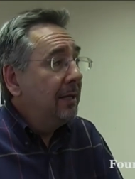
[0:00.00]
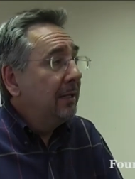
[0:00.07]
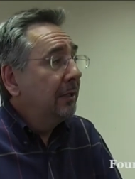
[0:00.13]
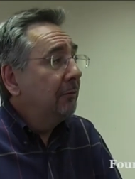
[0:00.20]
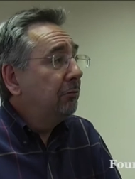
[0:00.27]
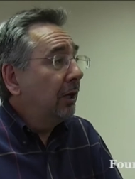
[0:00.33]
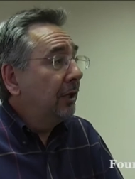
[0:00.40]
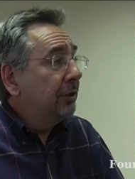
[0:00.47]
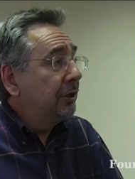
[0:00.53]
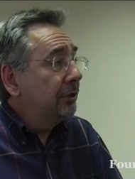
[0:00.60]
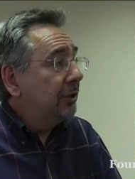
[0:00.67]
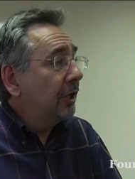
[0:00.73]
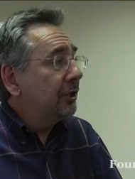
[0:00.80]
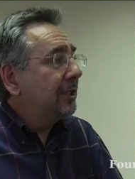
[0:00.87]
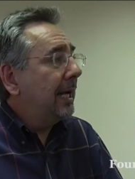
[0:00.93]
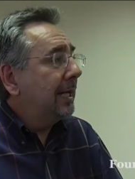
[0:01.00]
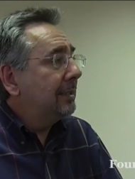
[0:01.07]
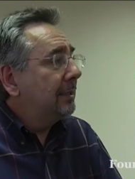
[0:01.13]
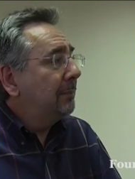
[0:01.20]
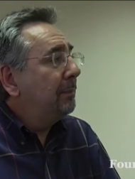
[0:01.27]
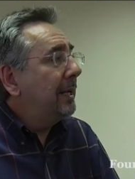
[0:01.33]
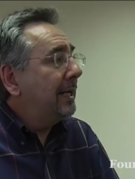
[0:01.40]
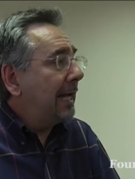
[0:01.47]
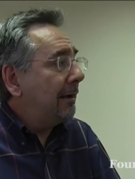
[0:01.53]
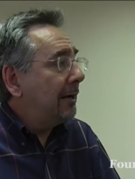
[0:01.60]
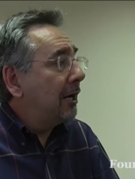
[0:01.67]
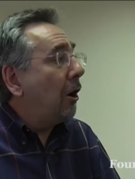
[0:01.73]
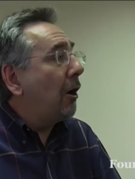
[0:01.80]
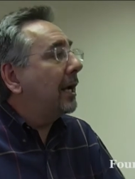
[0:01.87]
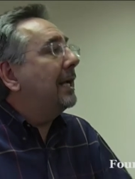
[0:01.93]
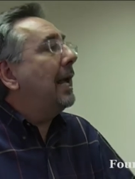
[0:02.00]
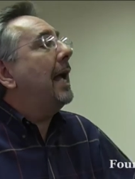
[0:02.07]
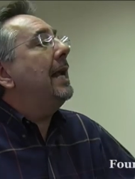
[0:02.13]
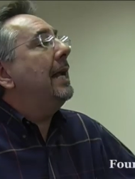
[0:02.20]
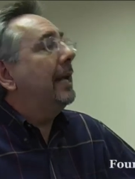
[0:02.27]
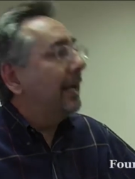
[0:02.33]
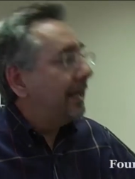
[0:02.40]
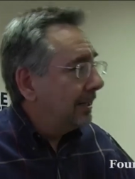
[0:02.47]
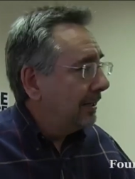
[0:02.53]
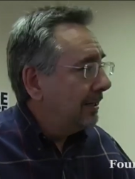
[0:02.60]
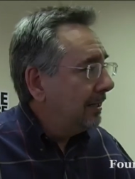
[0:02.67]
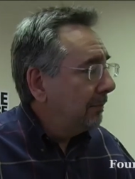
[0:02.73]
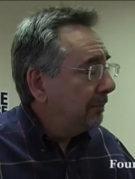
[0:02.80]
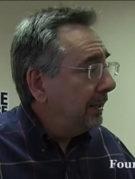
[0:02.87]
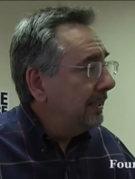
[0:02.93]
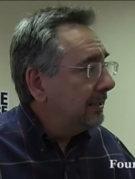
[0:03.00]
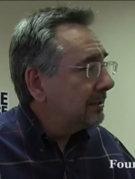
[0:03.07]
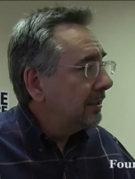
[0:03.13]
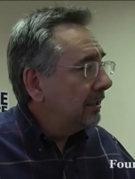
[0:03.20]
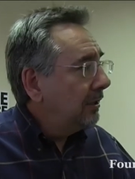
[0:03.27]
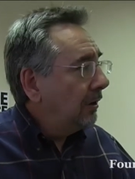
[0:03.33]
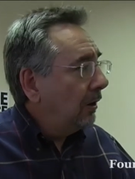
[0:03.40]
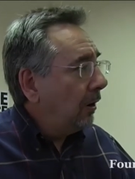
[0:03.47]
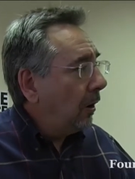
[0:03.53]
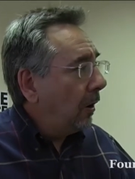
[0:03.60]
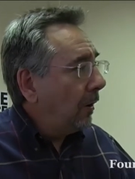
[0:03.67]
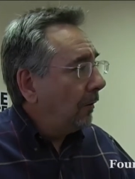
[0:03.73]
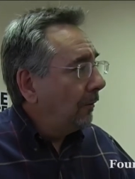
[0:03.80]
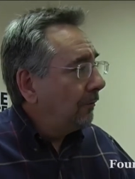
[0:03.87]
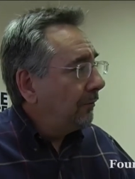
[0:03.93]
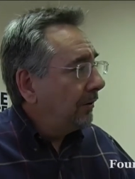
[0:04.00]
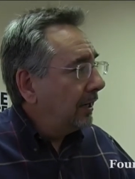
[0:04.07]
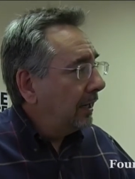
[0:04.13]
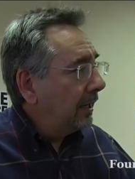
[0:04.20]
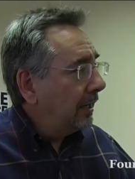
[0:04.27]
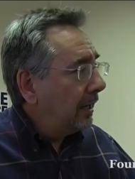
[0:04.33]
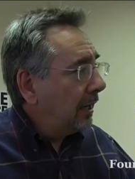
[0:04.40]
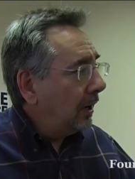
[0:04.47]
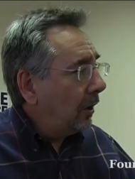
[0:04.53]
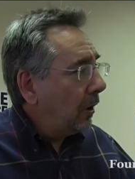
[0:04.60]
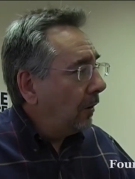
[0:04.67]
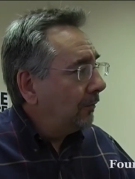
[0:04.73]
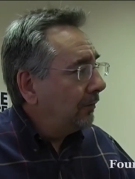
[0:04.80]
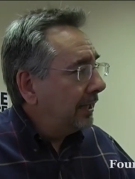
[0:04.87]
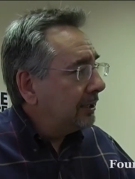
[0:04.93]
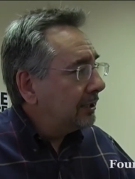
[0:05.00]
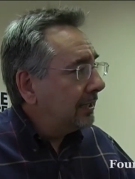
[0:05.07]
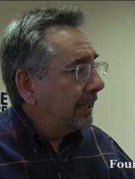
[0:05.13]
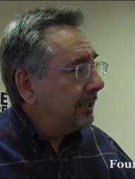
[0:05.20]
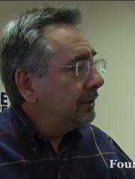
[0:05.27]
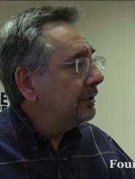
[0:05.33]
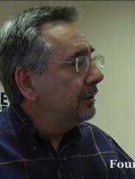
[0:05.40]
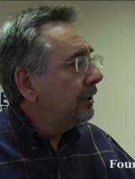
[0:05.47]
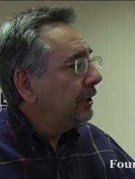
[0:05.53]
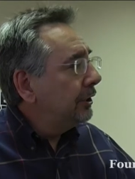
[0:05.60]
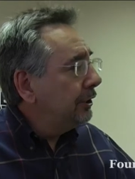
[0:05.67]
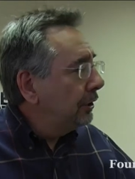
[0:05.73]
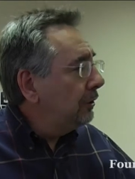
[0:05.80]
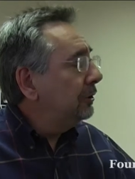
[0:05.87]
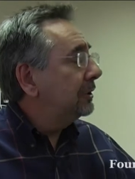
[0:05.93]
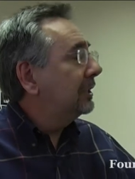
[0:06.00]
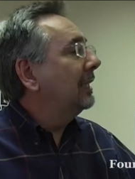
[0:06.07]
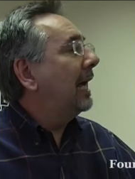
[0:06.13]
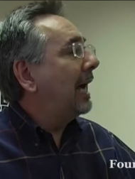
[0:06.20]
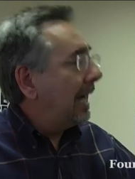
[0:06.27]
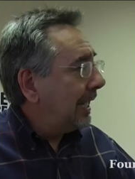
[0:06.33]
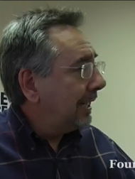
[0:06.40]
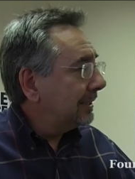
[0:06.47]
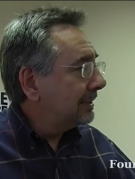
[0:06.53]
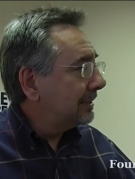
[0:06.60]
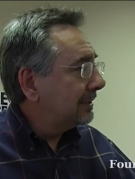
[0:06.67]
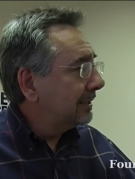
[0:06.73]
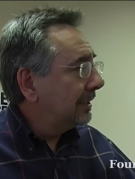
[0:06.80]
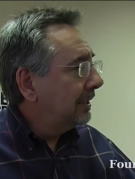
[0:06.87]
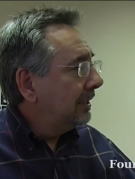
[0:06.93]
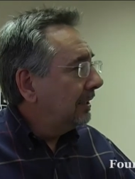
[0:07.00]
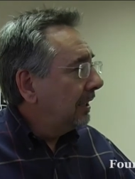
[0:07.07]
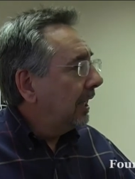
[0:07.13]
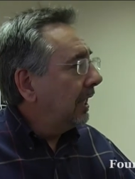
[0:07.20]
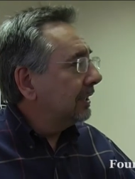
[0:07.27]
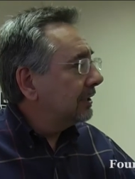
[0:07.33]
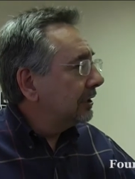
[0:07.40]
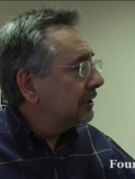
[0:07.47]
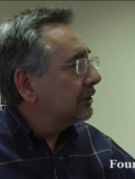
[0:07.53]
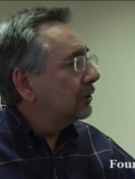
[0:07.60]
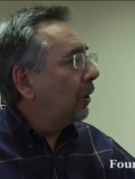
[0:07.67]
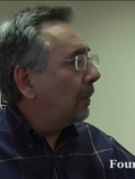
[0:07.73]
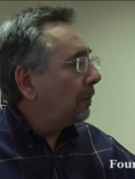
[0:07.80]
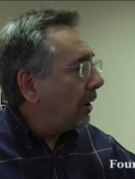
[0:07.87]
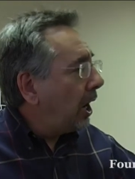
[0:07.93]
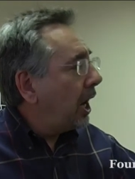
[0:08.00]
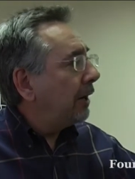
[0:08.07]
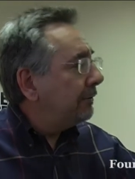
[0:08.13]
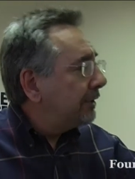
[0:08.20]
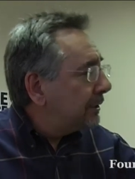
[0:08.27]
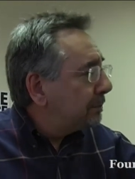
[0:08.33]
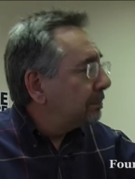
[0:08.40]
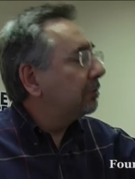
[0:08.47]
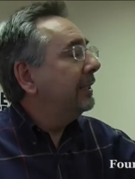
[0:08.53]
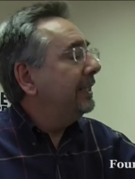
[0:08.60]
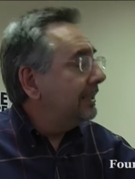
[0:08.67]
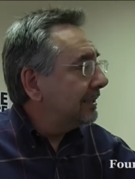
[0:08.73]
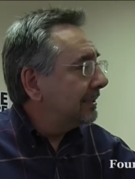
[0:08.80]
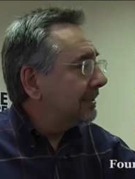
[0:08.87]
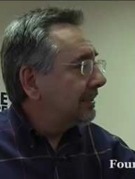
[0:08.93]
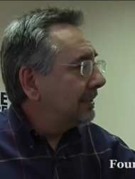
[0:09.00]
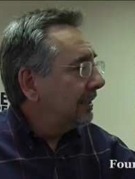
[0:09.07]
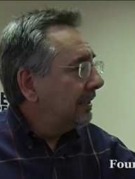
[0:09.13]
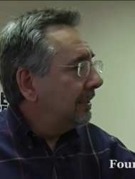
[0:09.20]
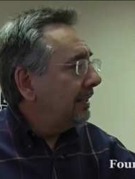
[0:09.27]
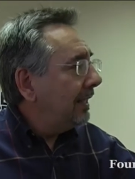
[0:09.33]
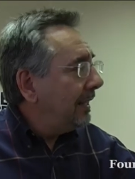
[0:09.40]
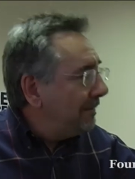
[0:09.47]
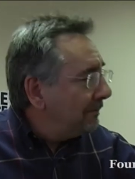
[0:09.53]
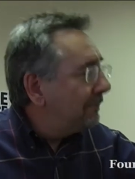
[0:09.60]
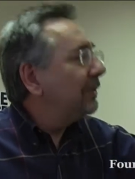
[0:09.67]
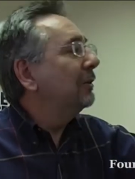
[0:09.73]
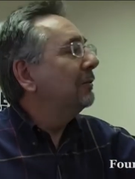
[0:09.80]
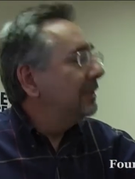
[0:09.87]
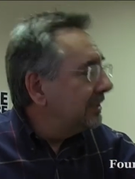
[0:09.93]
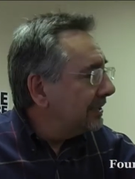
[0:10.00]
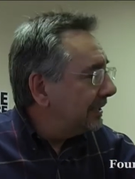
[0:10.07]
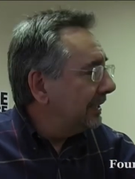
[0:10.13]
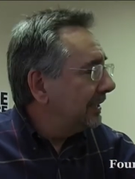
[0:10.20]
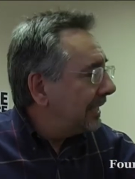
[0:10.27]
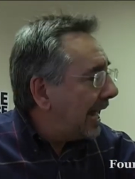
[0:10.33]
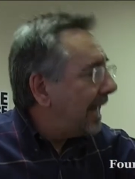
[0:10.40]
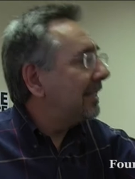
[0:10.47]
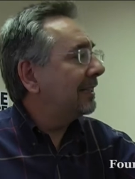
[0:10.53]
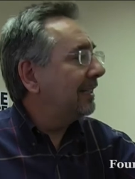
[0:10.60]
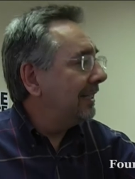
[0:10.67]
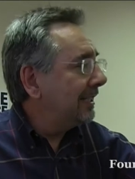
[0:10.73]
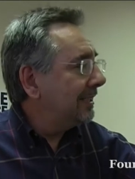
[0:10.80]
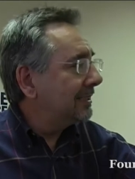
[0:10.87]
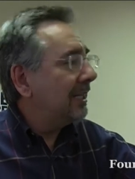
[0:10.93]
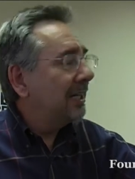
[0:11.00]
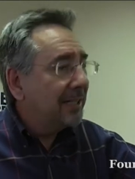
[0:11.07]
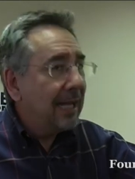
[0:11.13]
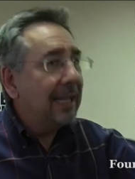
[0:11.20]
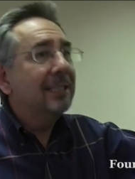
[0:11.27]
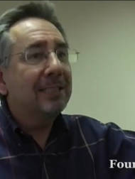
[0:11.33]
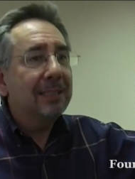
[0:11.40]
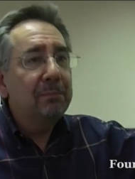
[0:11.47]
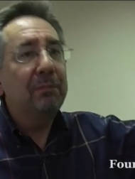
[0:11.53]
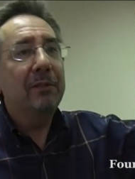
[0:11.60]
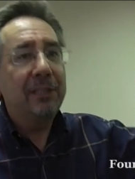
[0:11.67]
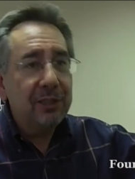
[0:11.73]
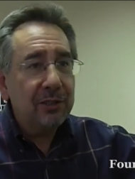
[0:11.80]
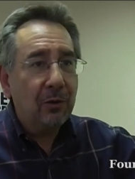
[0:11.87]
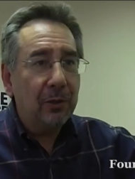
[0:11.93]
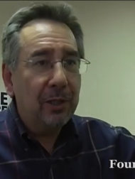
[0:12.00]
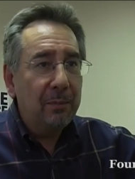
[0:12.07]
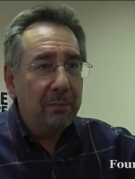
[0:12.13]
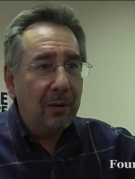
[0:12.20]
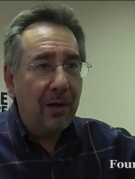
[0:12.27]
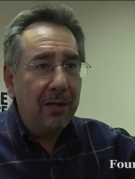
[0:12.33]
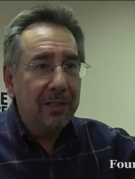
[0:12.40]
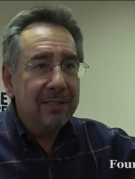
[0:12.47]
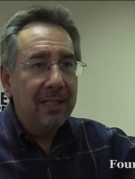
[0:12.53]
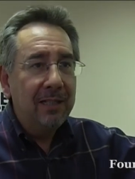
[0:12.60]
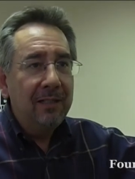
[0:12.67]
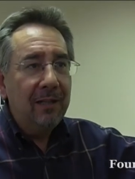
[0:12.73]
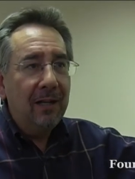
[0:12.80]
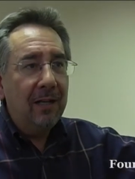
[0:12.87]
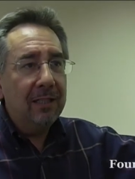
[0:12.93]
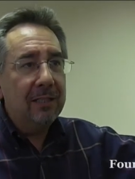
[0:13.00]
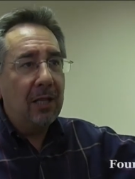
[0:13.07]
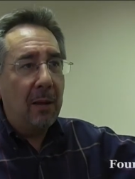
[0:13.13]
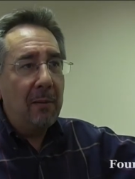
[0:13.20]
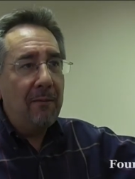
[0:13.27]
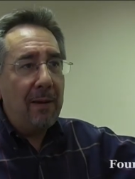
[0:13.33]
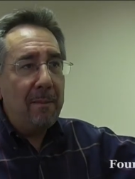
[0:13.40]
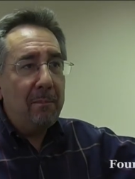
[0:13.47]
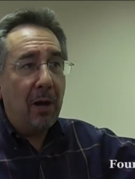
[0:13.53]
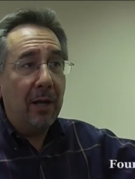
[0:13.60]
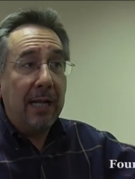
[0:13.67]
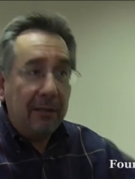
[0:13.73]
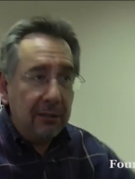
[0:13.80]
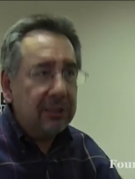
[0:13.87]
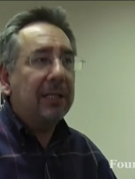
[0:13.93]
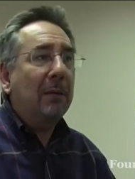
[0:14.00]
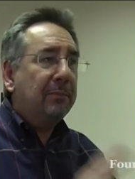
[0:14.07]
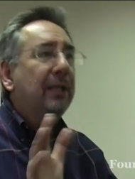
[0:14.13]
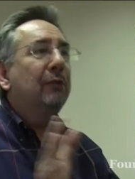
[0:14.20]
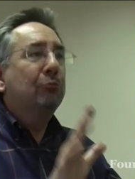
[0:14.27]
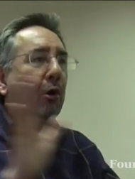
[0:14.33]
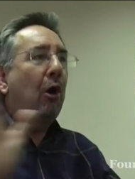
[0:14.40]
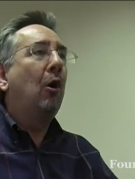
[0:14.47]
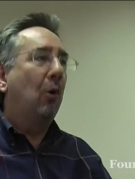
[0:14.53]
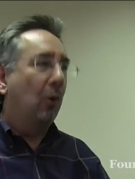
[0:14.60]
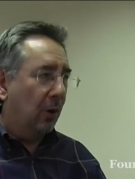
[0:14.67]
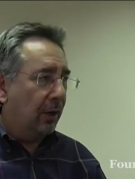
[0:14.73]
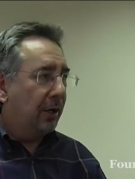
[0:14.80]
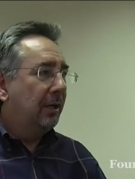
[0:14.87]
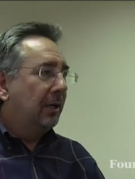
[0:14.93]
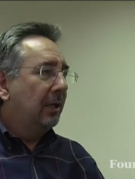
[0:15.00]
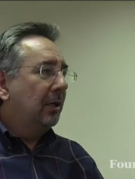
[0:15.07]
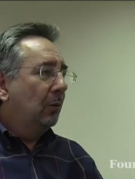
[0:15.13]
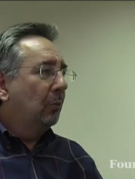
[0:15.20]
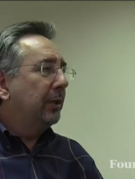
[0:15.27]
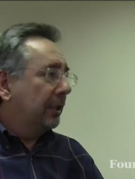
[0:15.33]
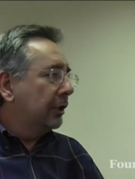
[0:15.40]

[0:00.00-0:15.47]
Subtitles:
the judge had to pick out an archaic piece of legislation used last to stop Irish priests influencing Catholics against the British occupiers at the time of Empire. Now, there's something wrong with a